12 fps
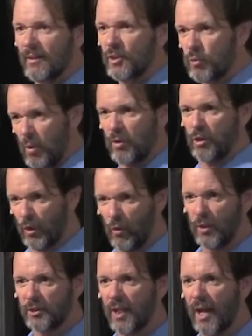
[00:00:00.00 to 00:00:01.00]
It's where the
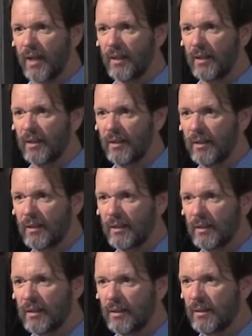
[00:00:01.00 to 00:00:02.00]
glory's at.
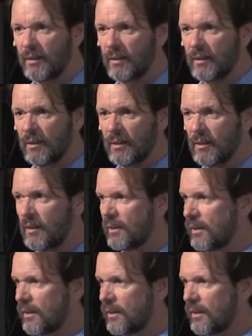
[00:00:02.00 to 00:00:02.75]
Huh?